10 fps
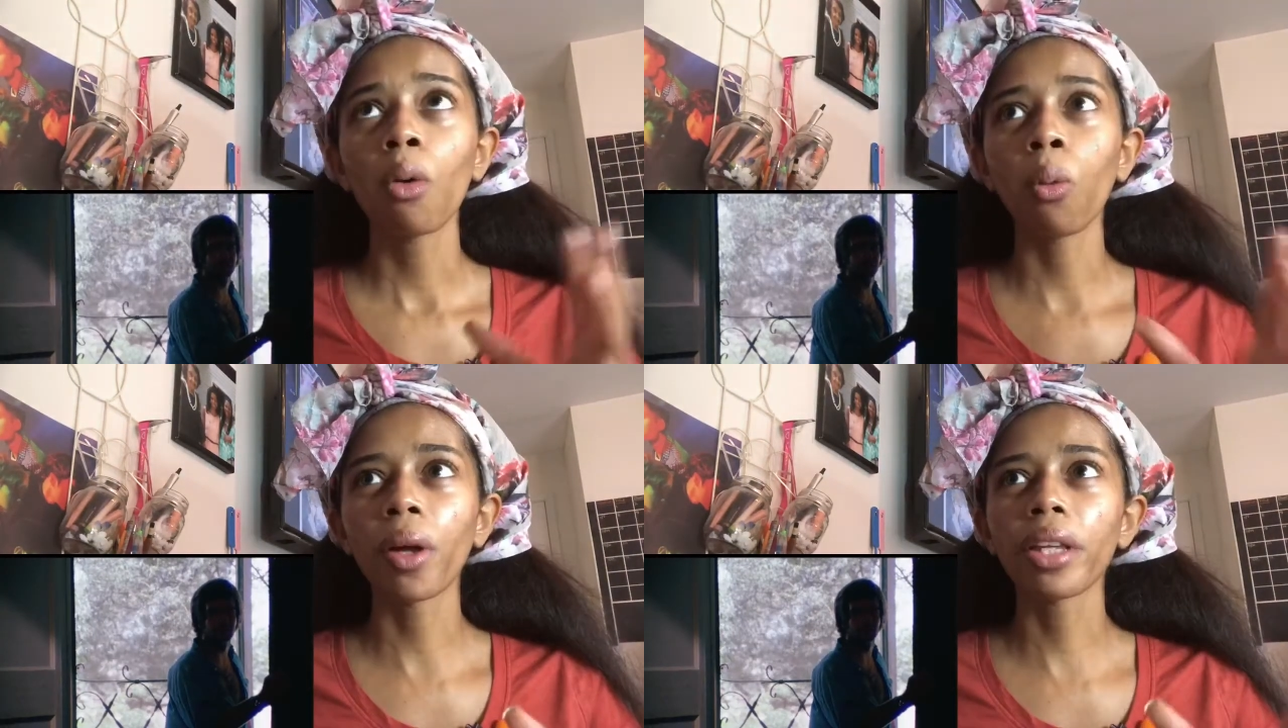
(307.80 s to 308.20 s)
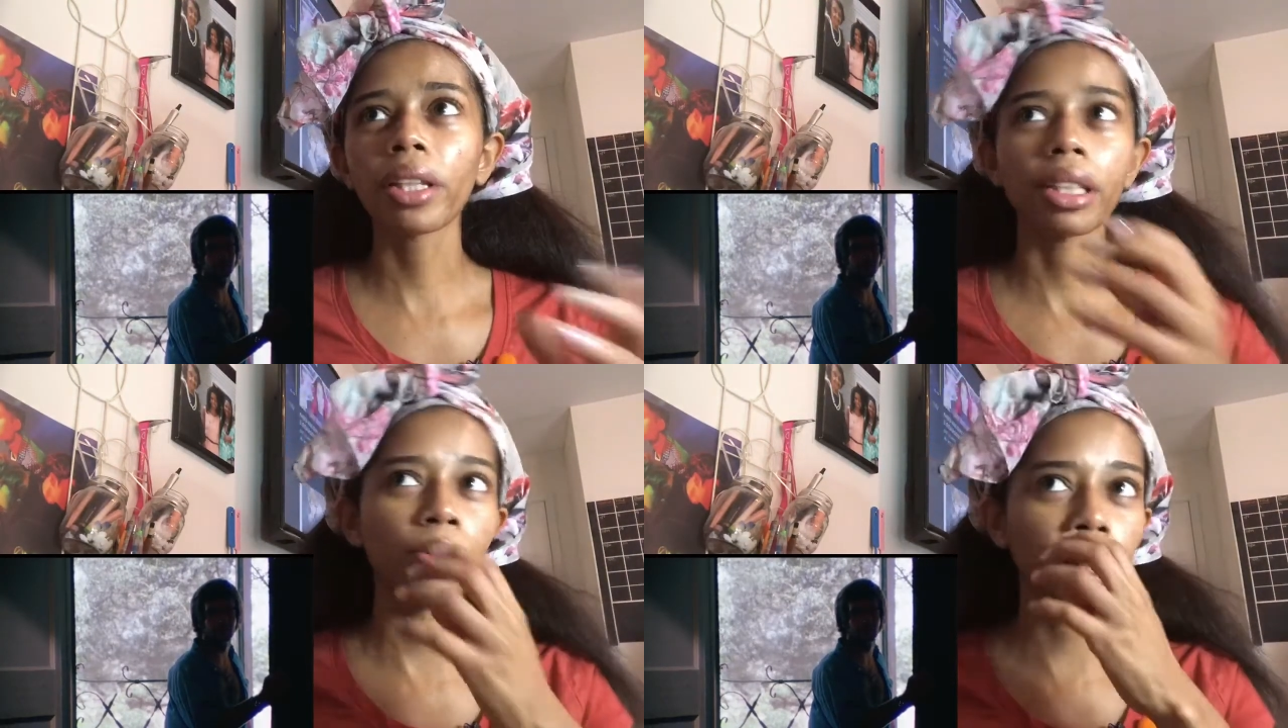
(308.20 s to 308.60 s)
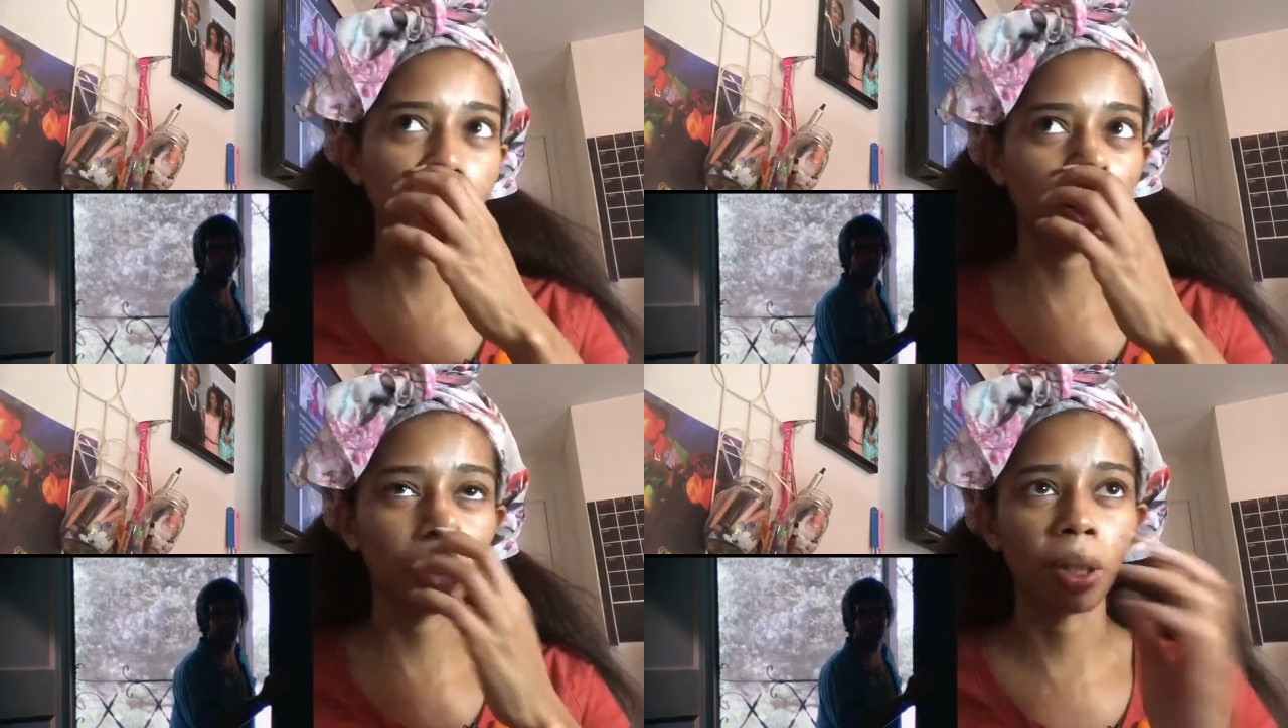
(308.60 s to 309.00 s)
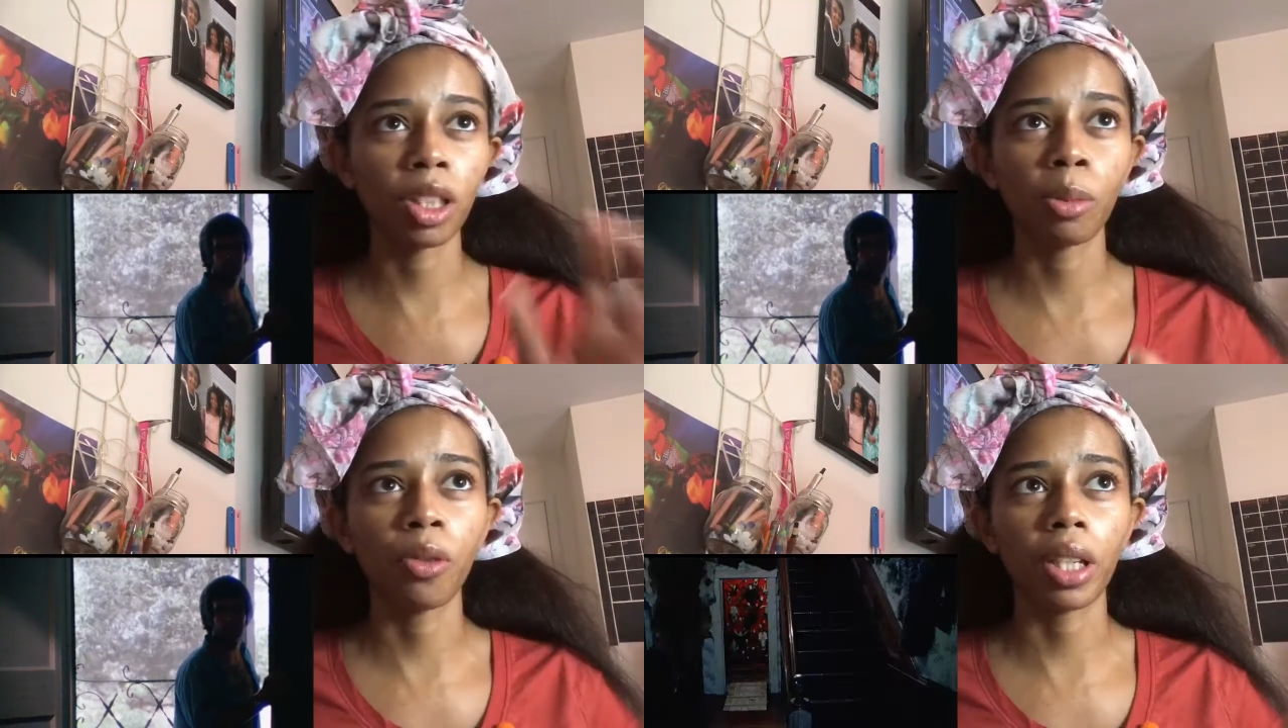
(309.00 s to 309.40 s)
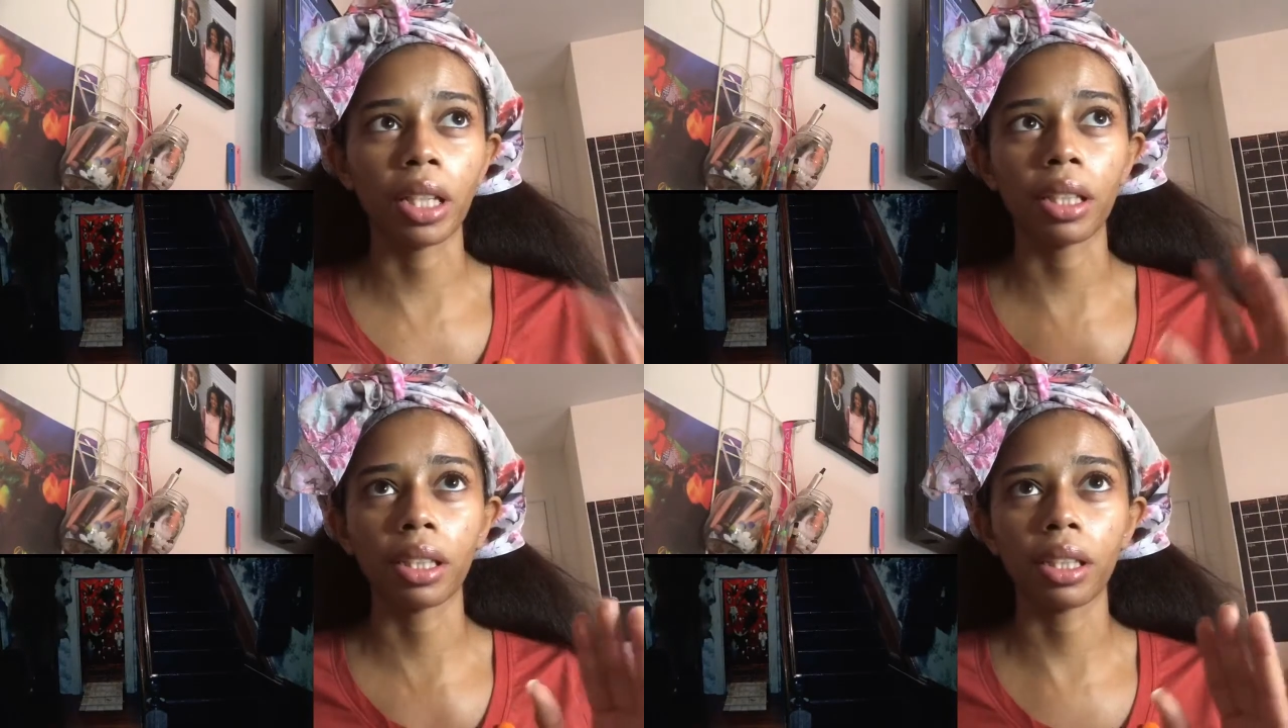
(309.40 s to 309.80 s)
One thing that's very scary about this movie
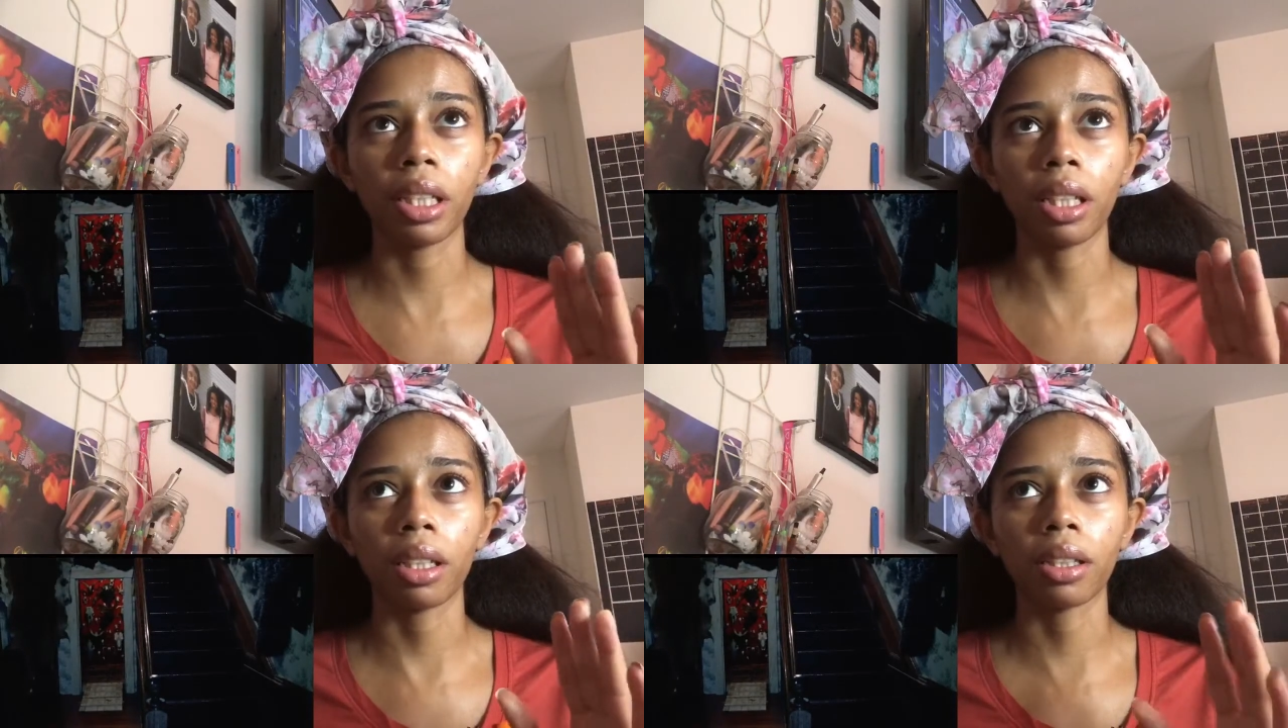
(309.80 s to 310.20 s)
is the